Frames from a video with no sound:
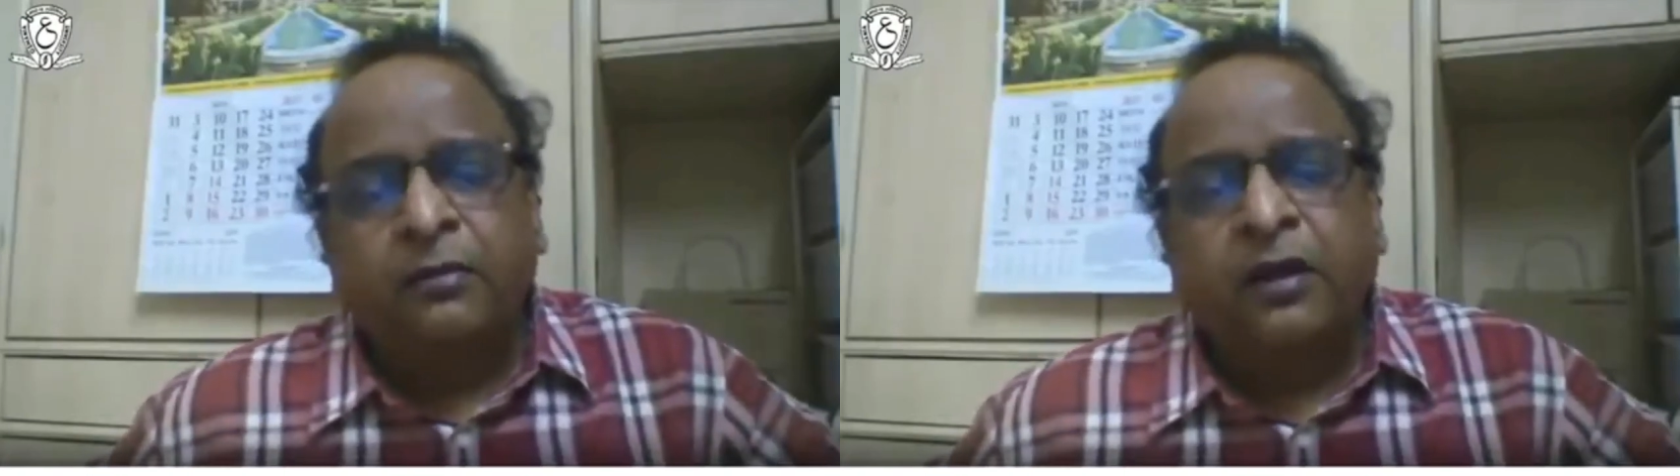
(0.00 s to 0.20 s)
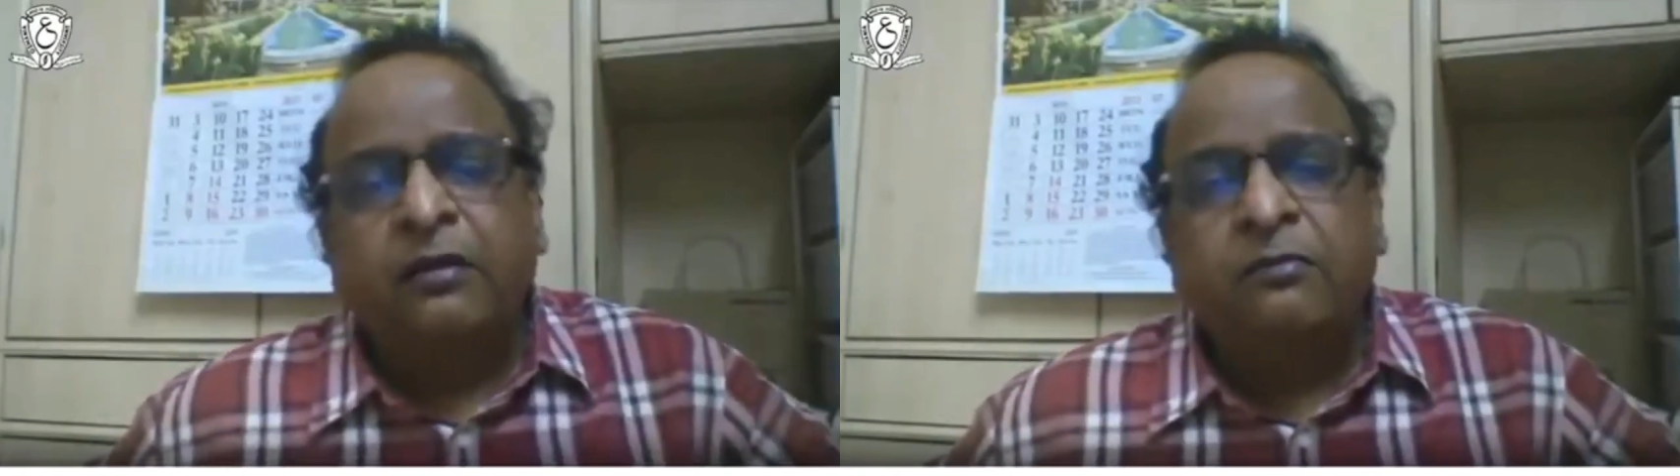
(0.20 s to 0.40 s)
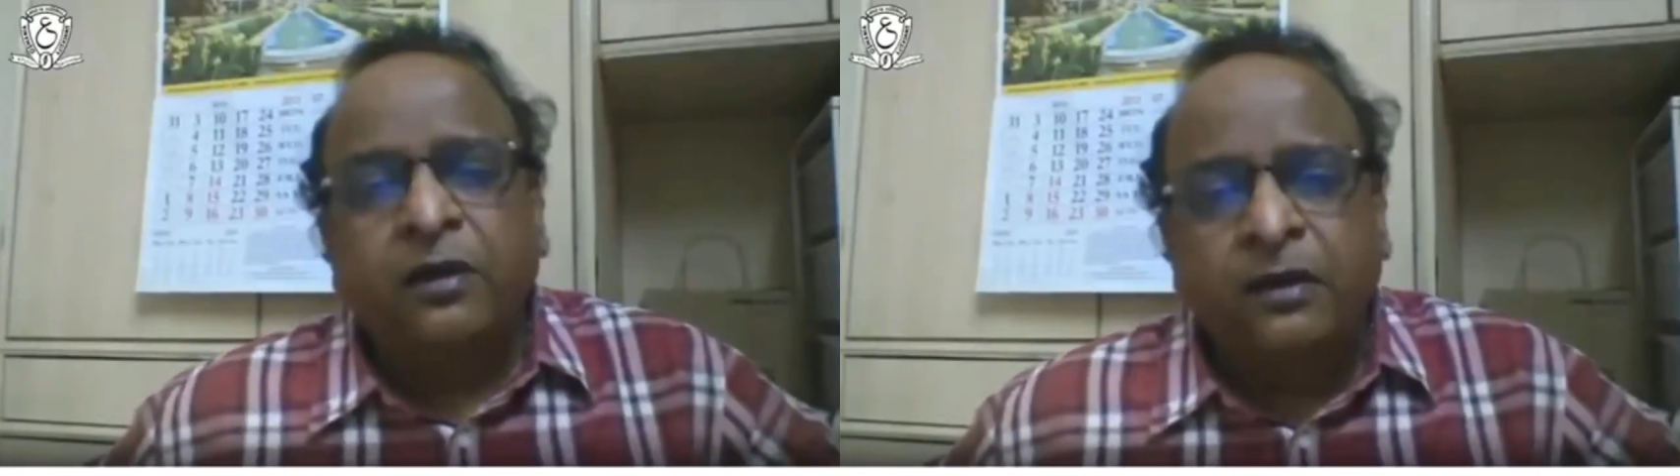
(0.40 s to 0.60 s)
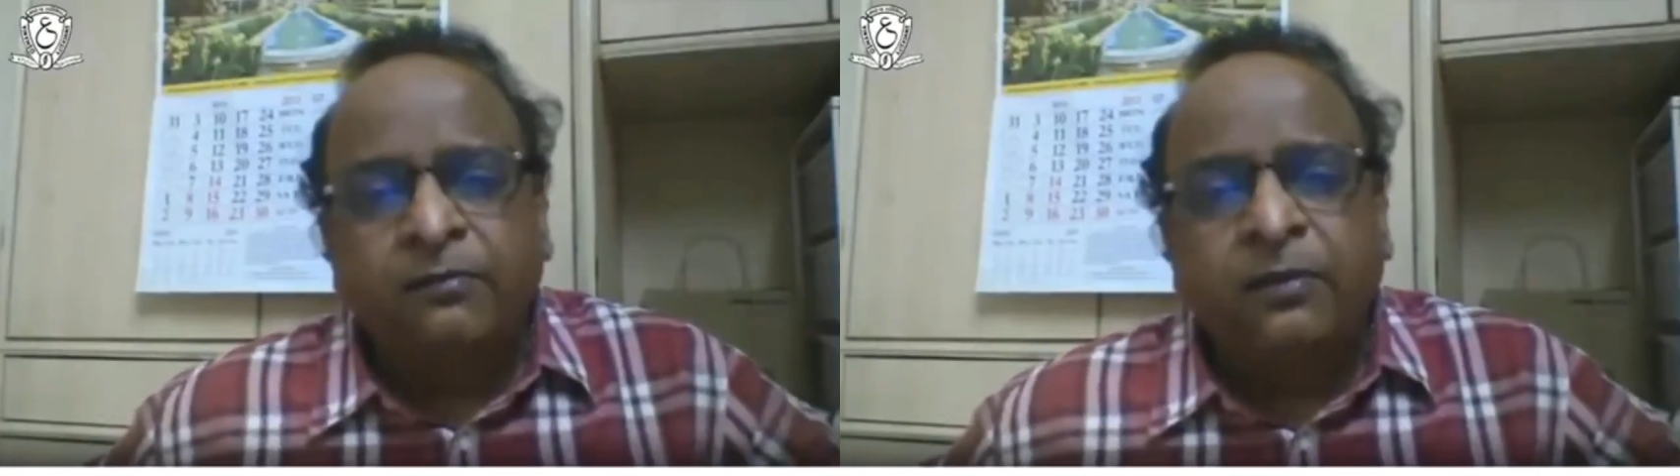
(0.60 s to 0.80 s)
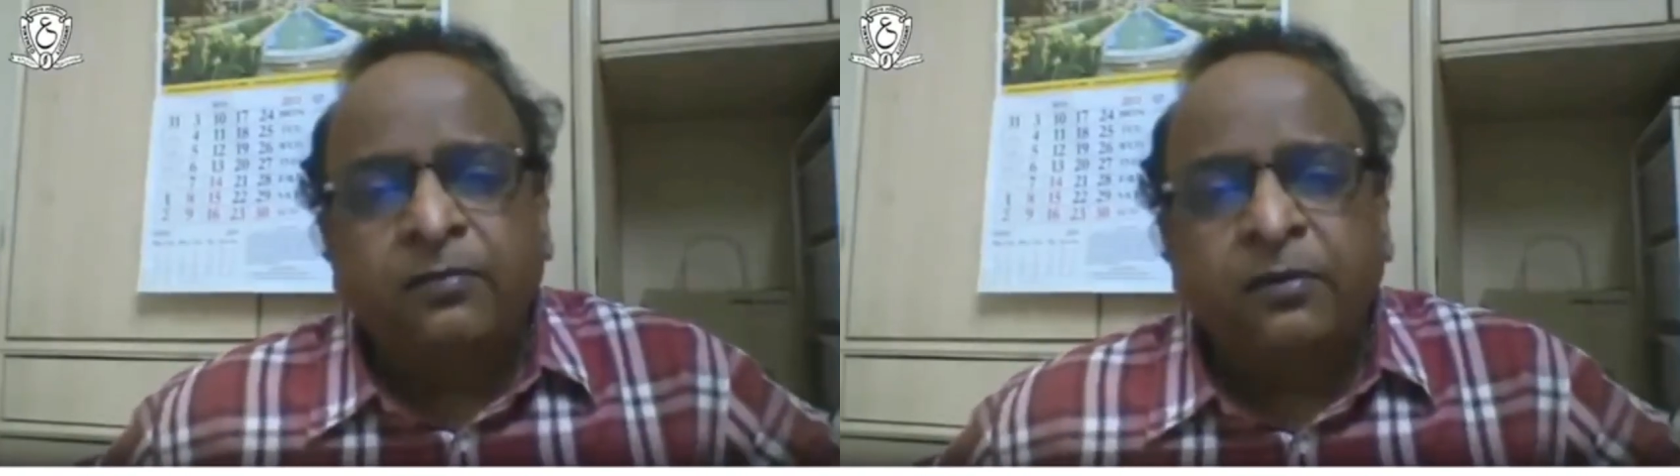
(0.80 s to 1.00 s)
And many
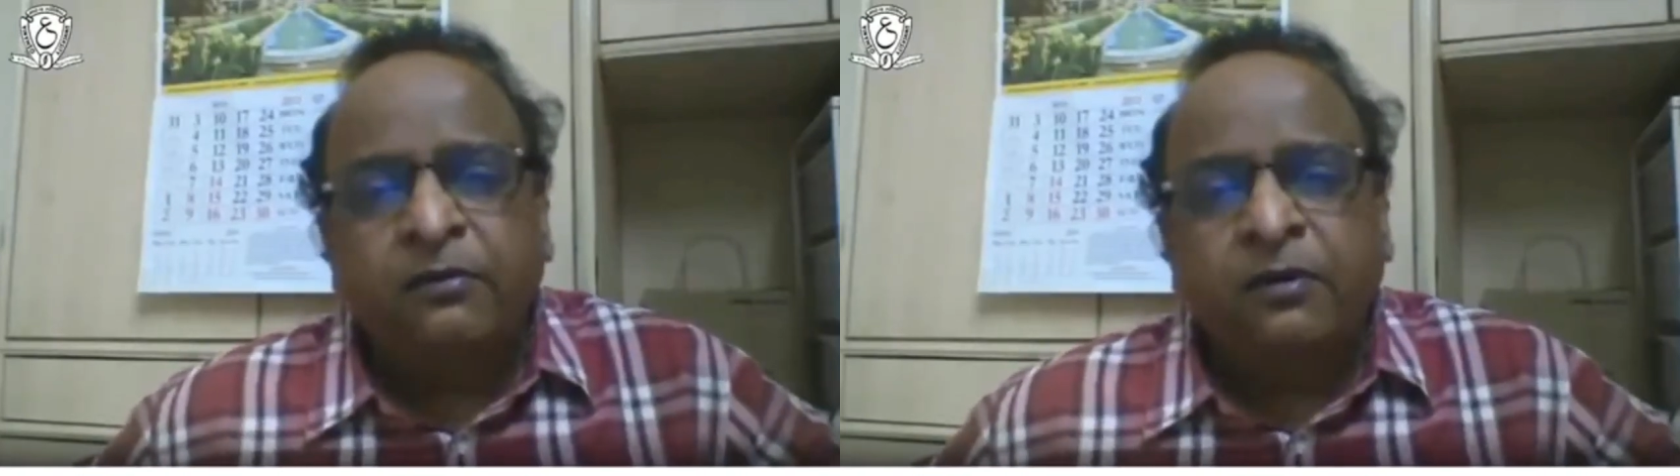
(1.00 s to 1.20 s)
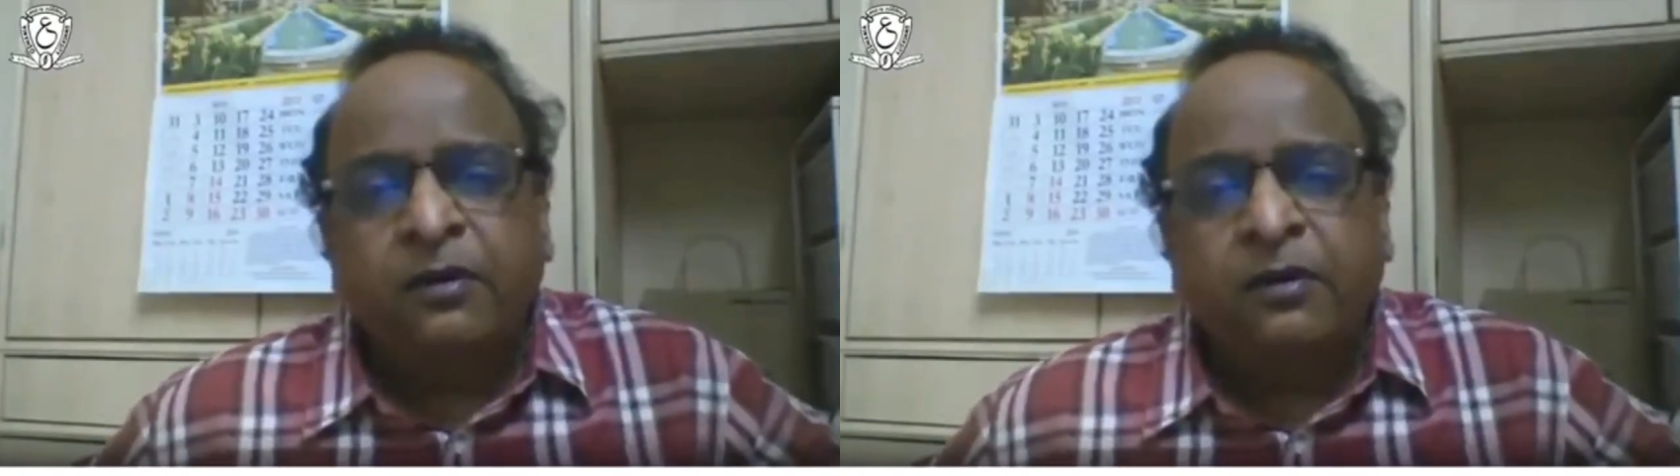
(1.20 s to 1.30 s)
people,